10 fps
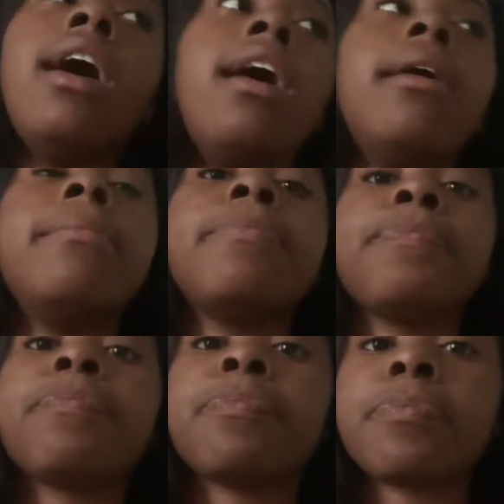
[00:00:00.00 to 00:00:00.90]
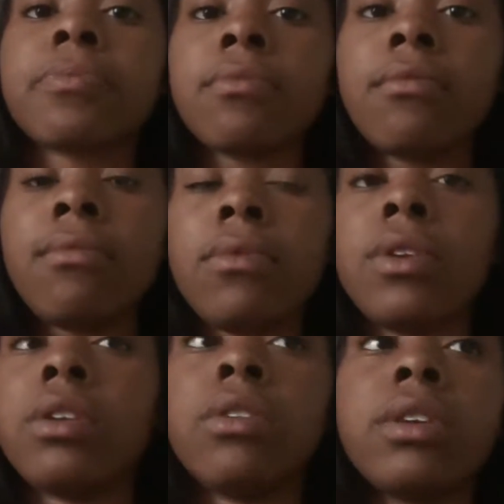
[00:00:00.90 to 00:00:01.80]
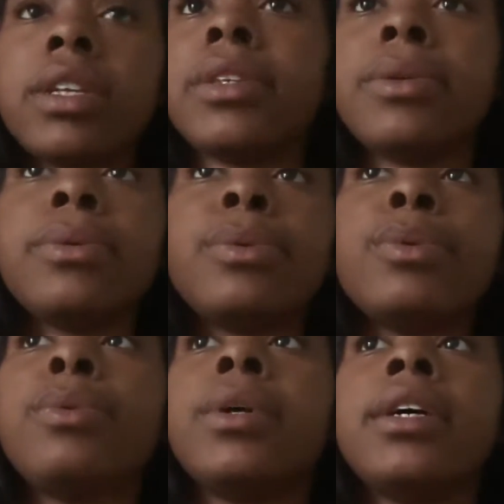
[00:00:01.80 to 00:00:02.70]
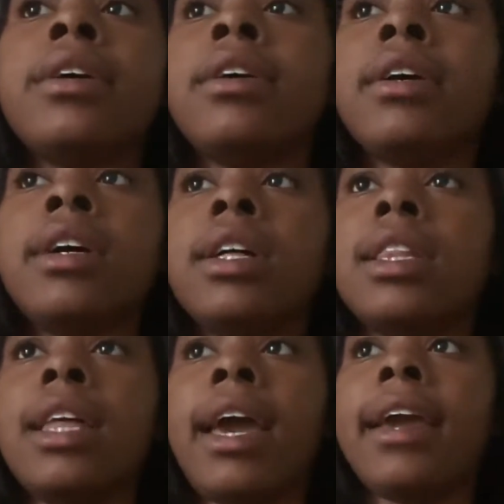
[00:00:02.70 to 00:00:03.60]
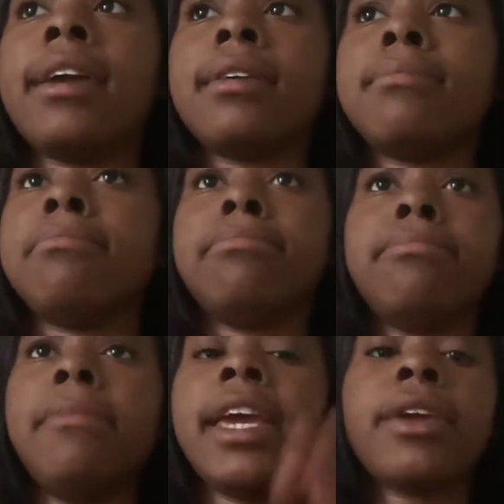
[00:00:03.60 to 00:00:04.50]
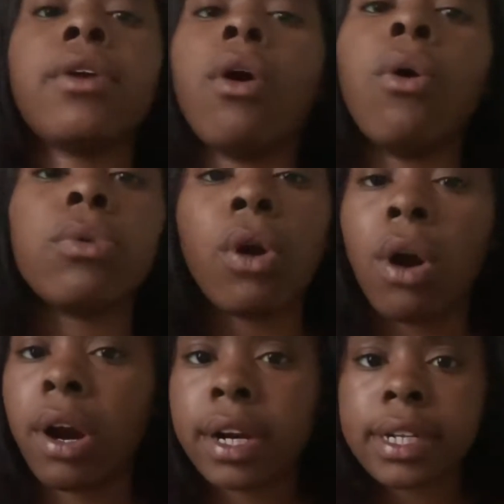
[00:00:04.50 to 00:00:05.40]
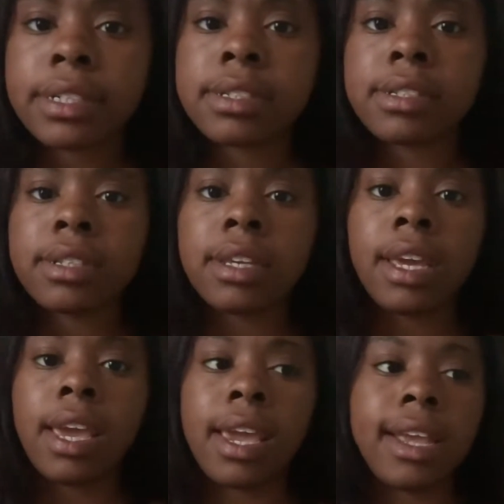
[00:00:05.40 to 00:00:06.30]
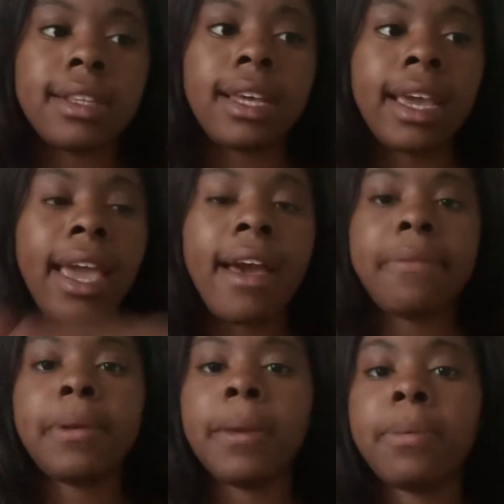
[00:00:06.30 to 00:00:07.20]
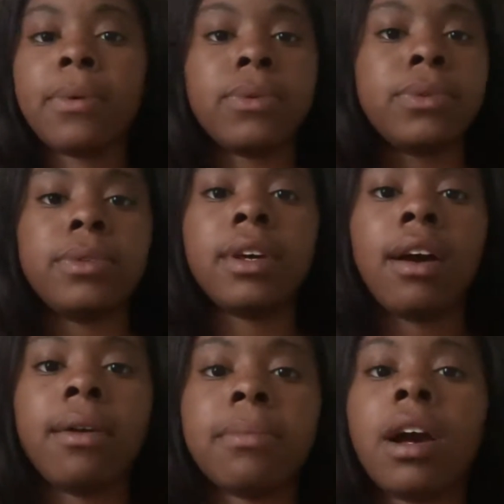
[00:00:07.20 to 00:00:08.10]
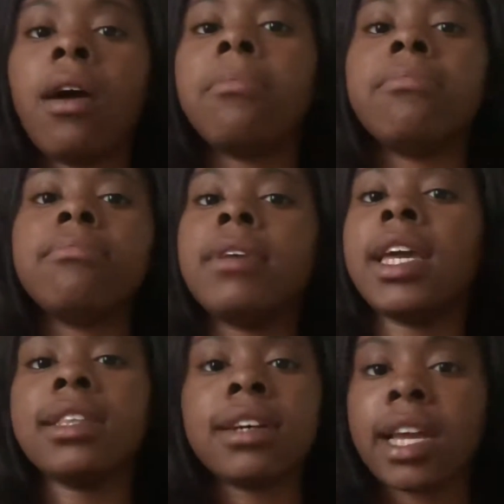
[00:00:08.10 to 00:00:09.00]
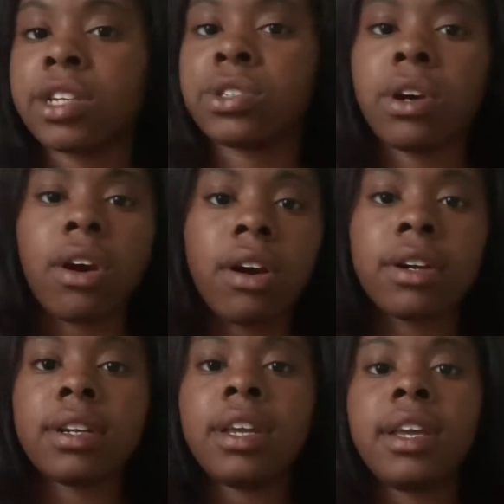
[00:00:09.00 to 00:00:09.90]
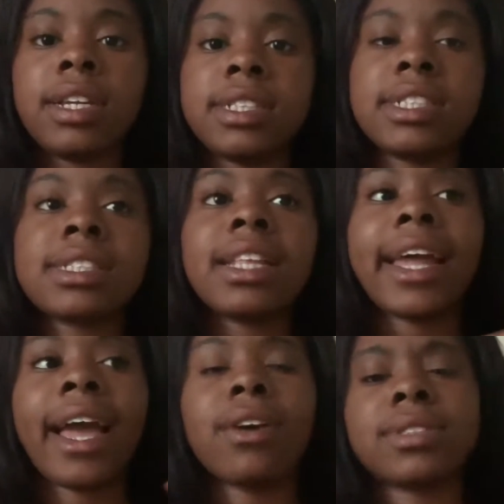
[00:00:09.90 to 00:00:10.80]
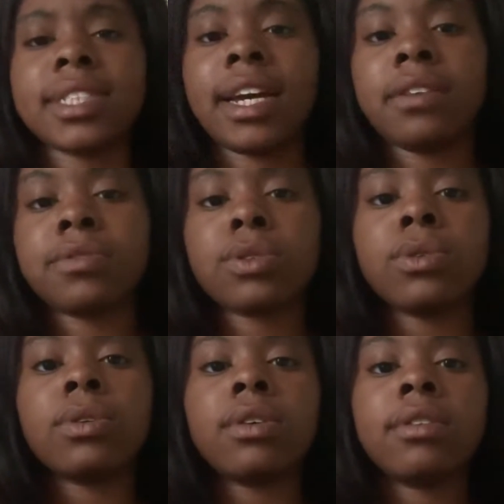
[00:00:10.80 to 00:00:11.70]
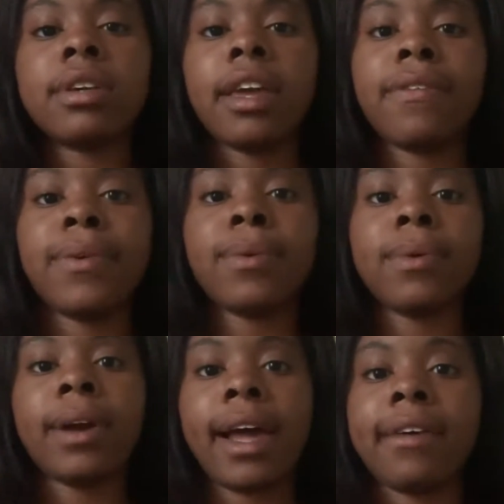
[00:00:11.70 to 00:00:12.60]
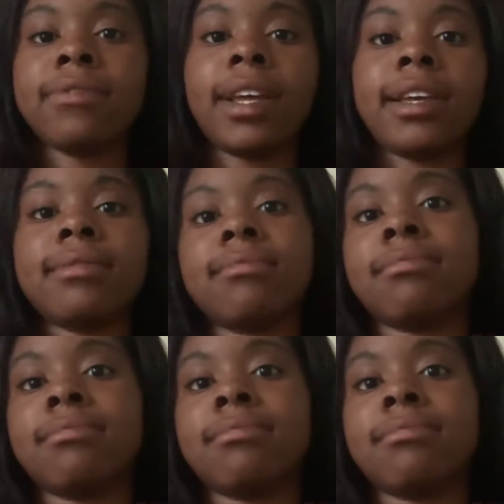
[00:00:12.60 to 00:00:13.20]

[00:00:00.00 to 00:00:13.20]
Um, you can do like make your own art and like have people um, come and look at your art just like outside of school if you have like